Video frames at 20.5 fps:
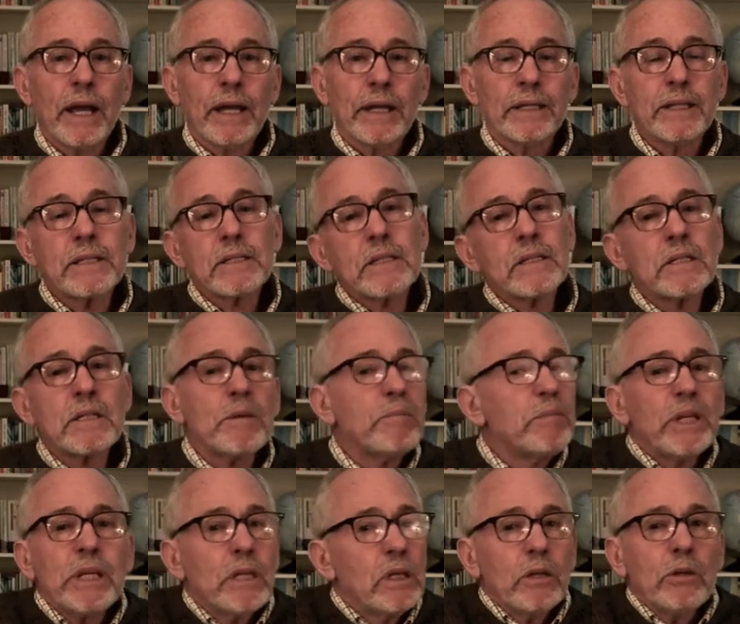This is
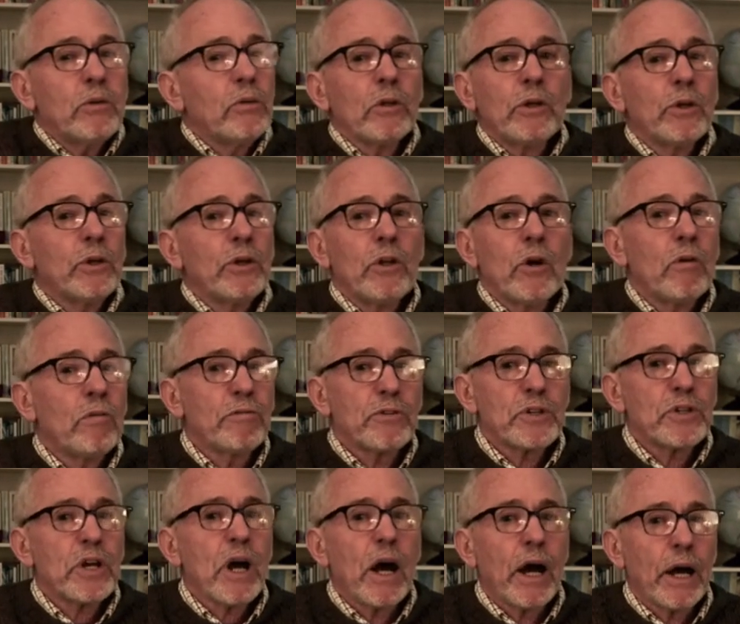something that you learn over
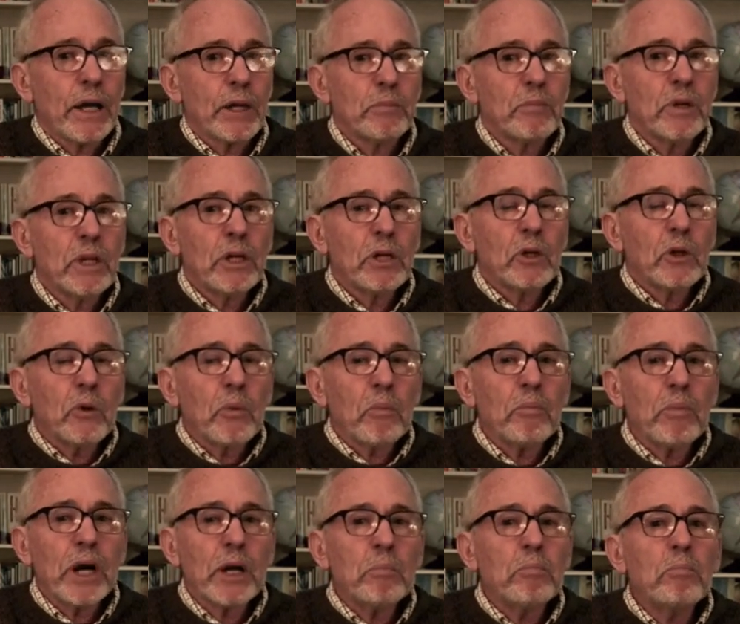time,
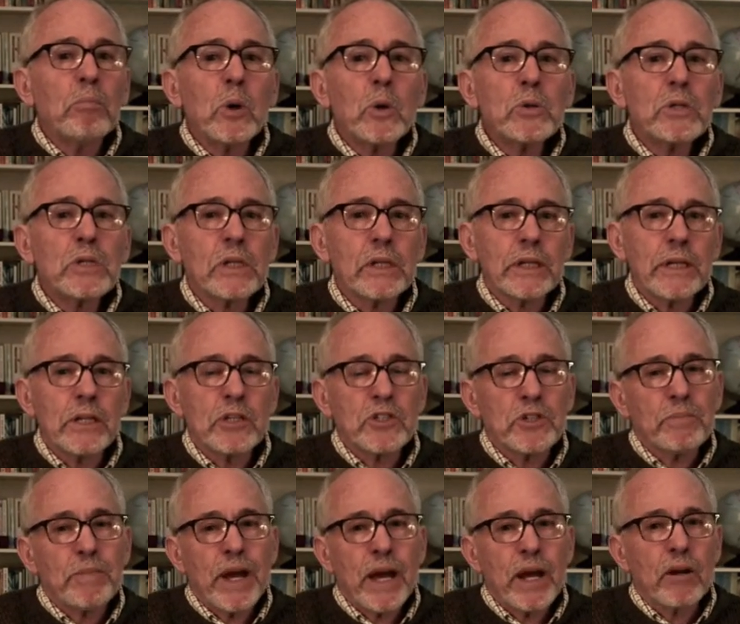but mostly it's
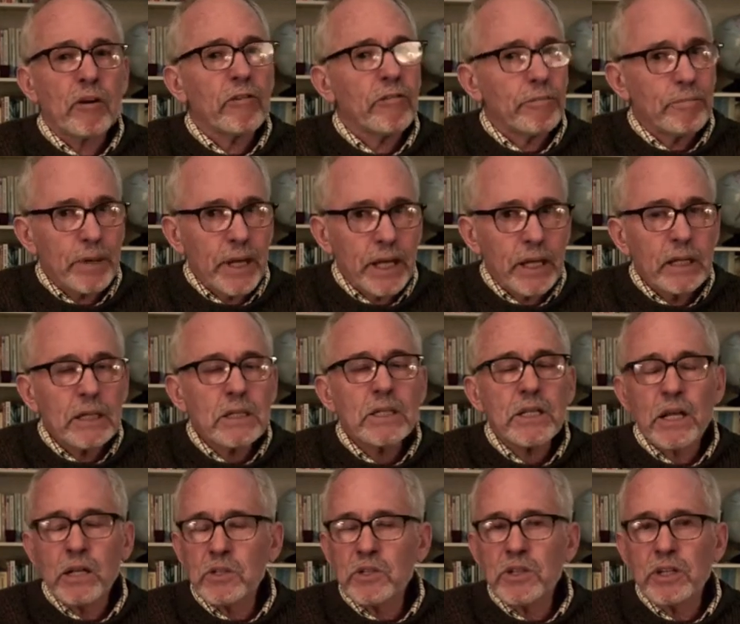a matter of paying
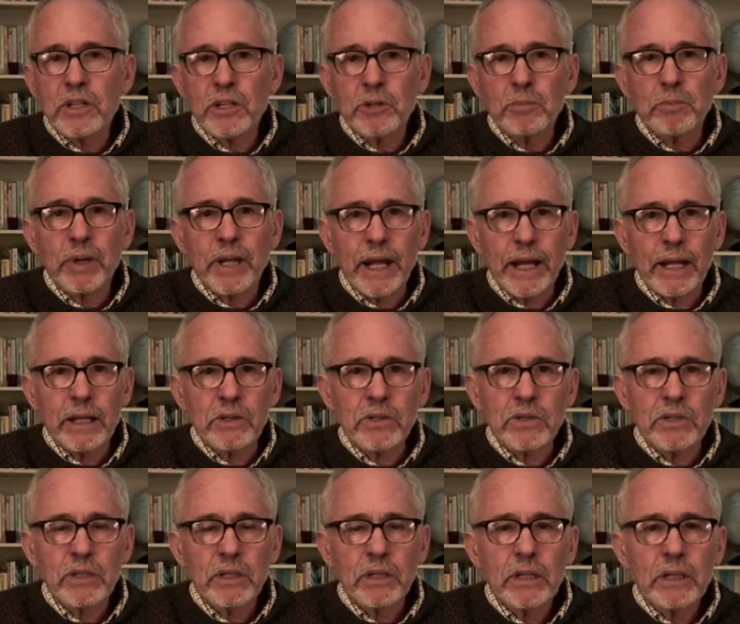attention to the
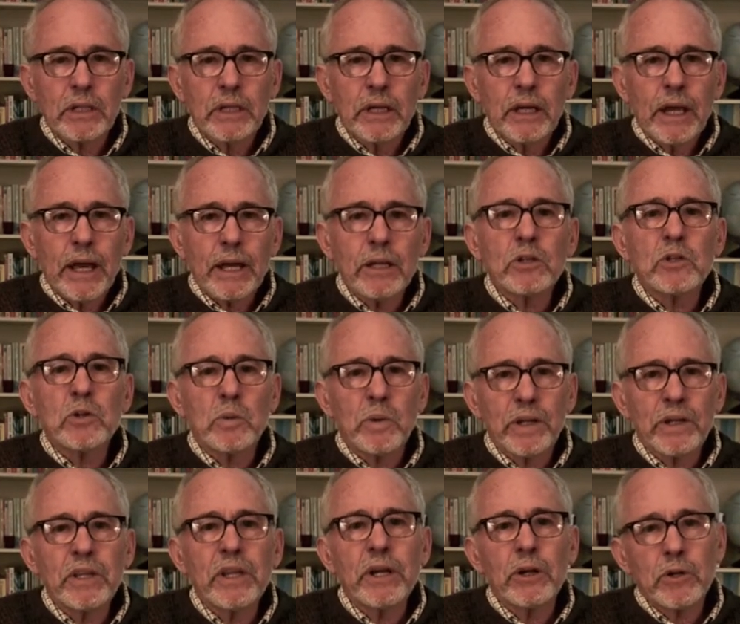plants and to
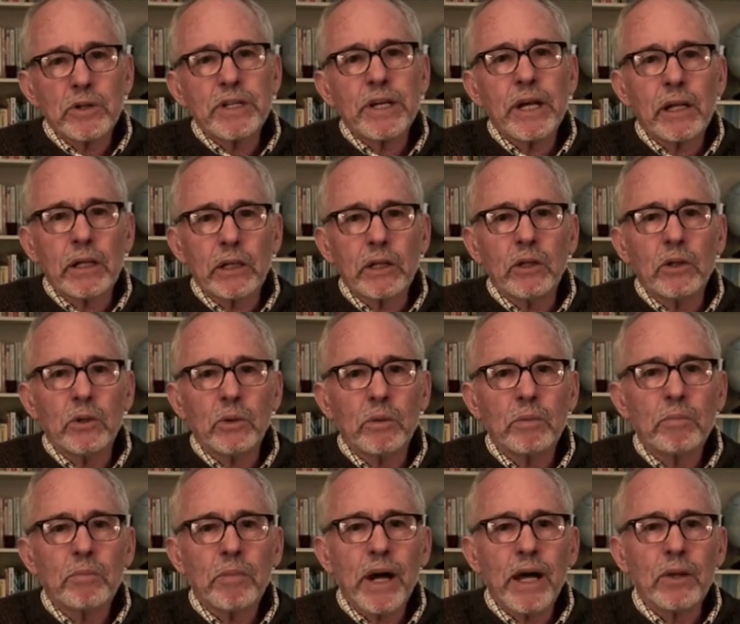what they're telling you
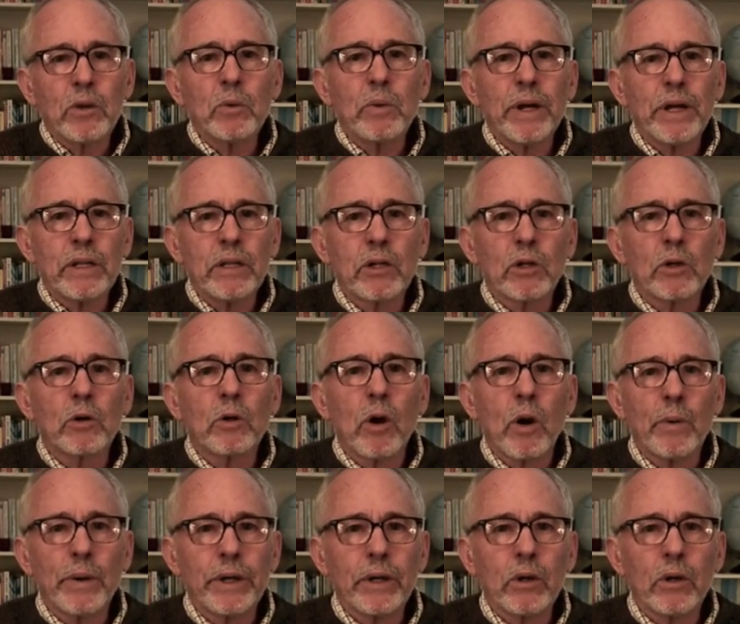by the way they're
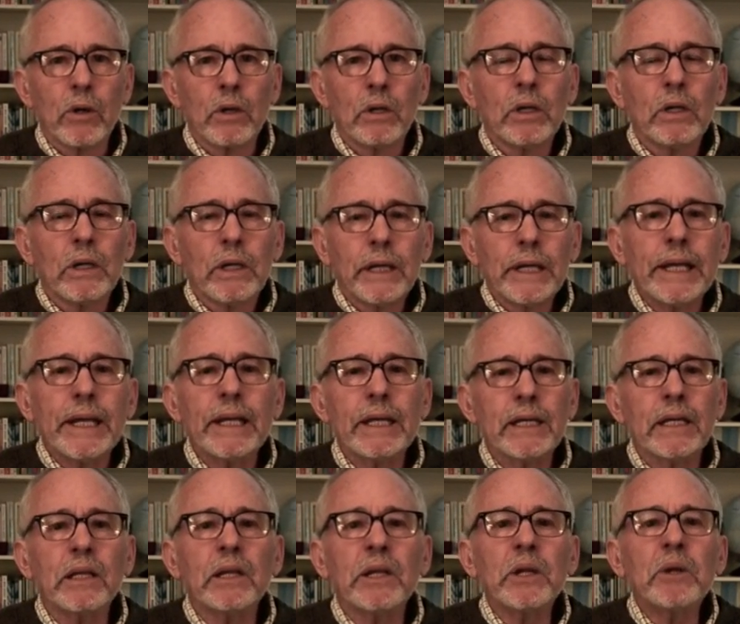growing or
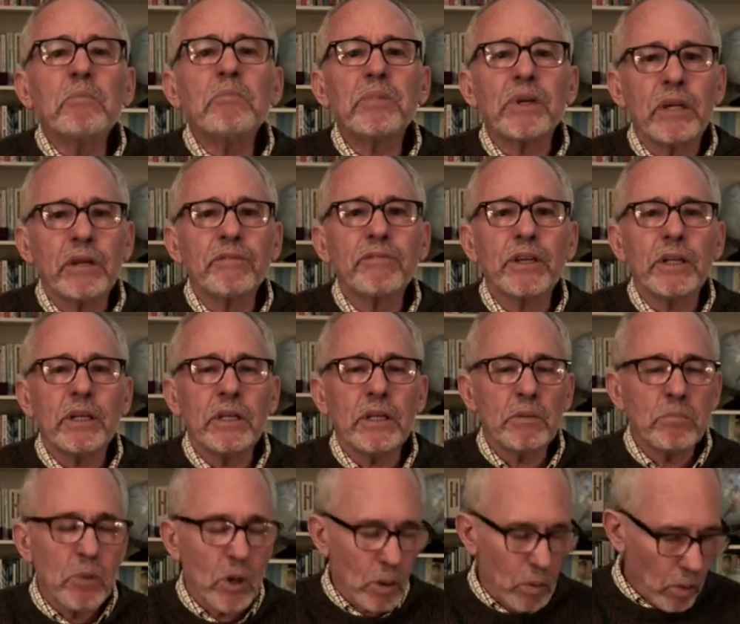getting limp if they
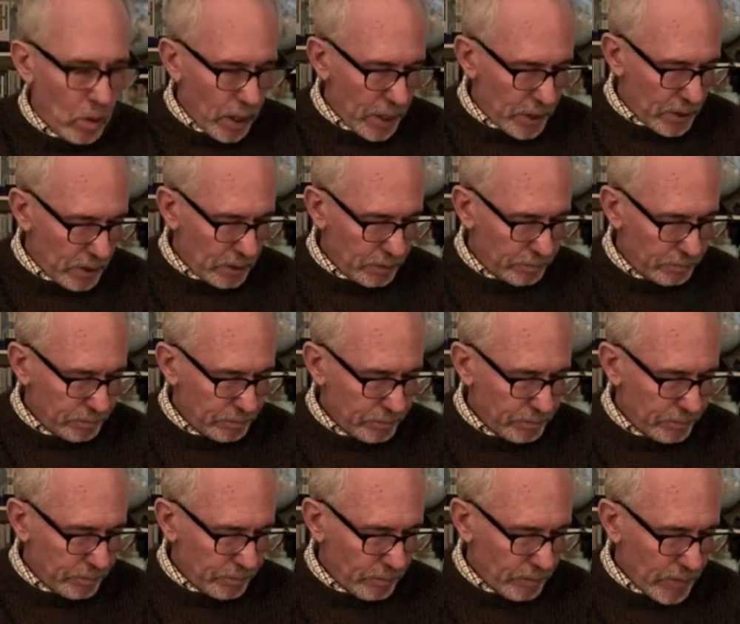need more water.
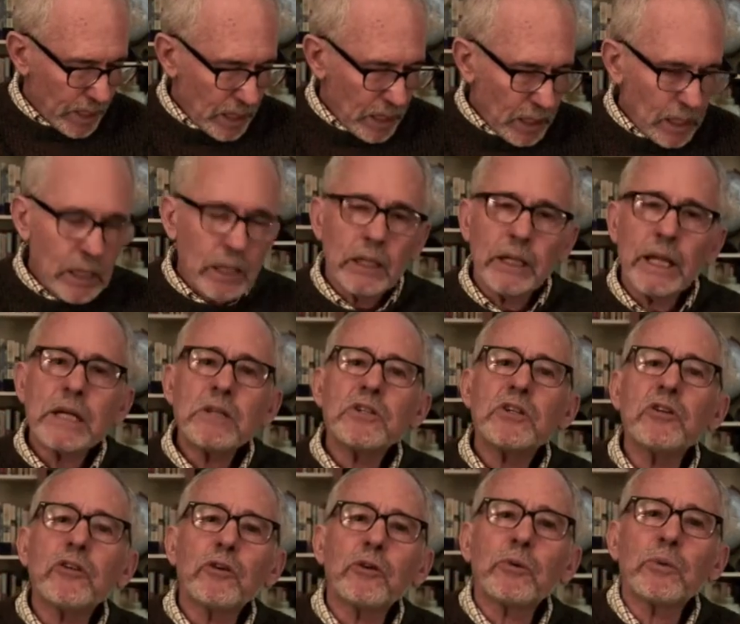
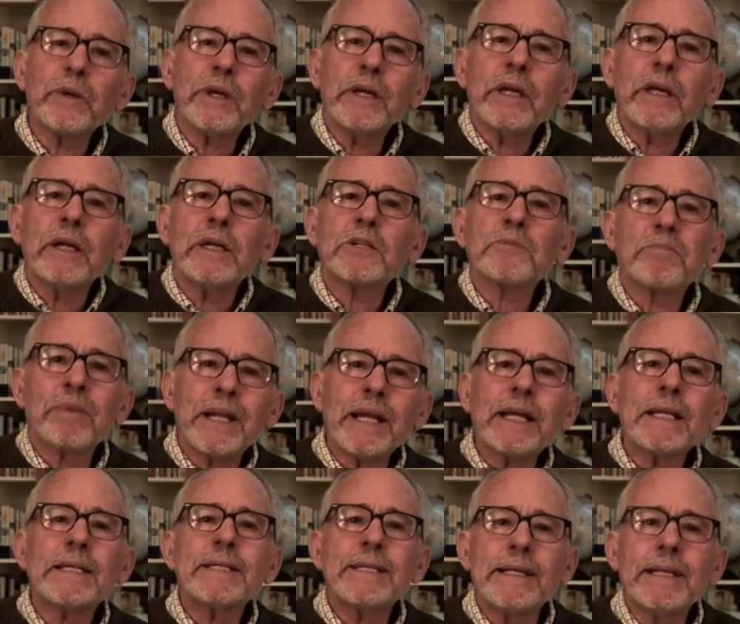Lesson 3 is
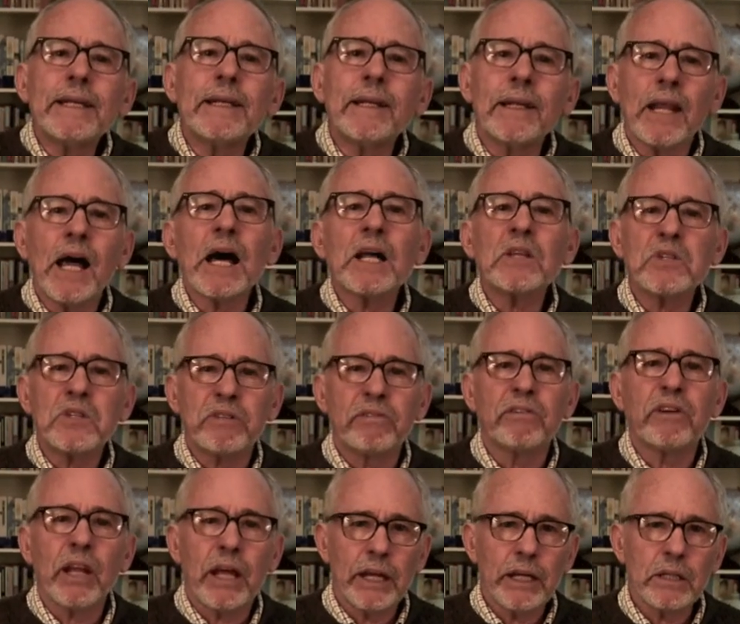plants need lots of
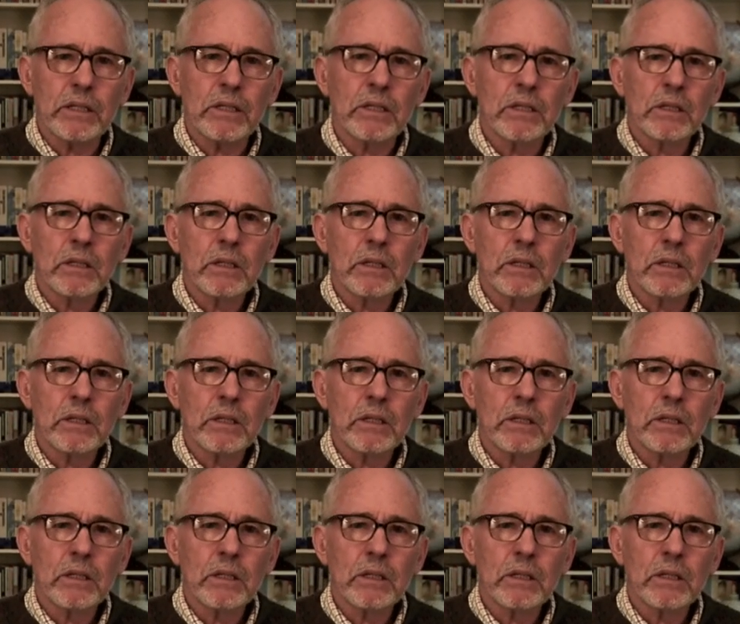light.